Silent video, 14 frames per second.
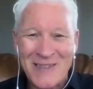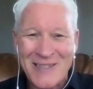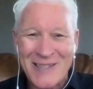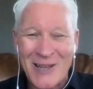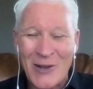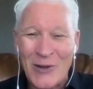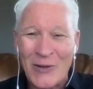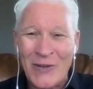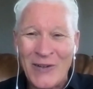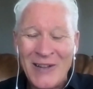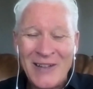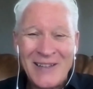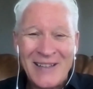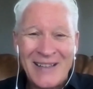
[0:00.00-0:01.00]
So
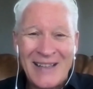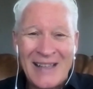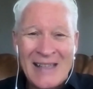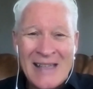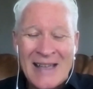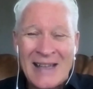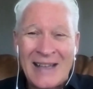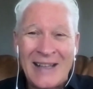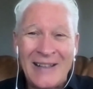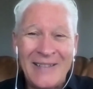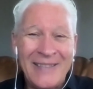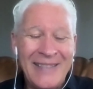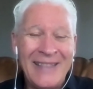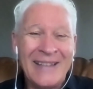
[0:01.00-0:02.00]

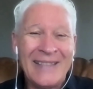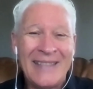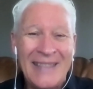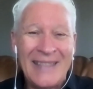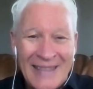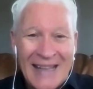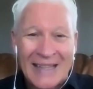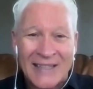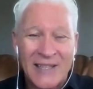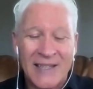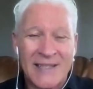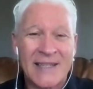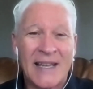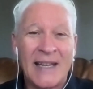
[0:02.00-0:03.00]
that's
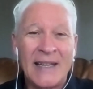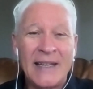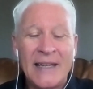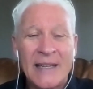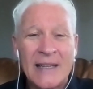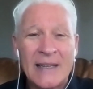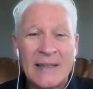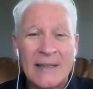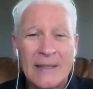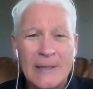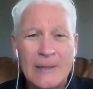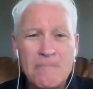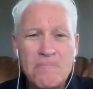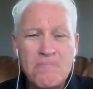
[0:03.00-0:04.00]
exciting.
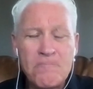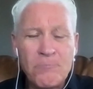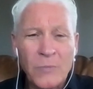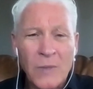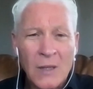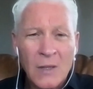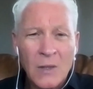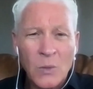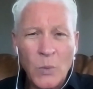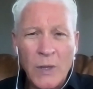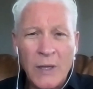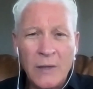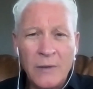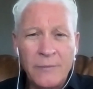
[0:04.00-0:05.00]

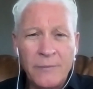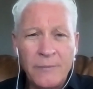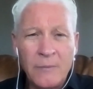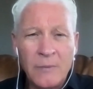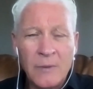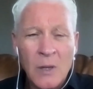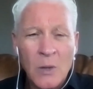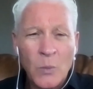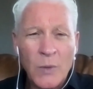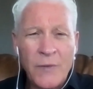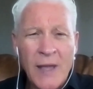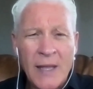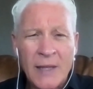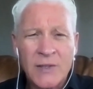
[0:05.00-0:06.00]

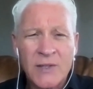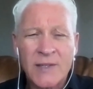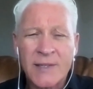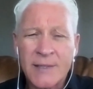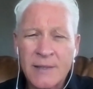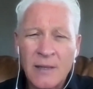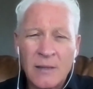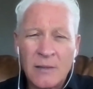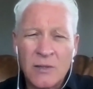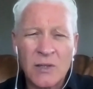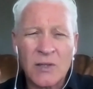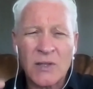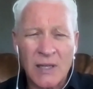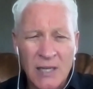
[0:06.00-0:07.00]
We've had
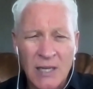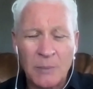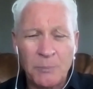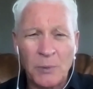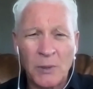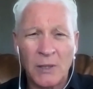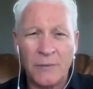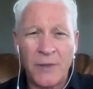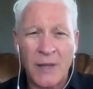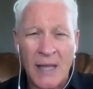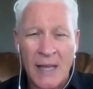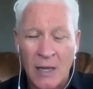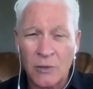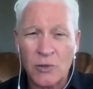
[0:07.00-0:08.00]
just a couple of
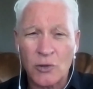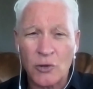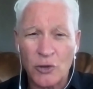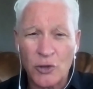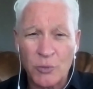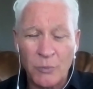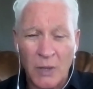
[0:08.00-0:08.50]
the house church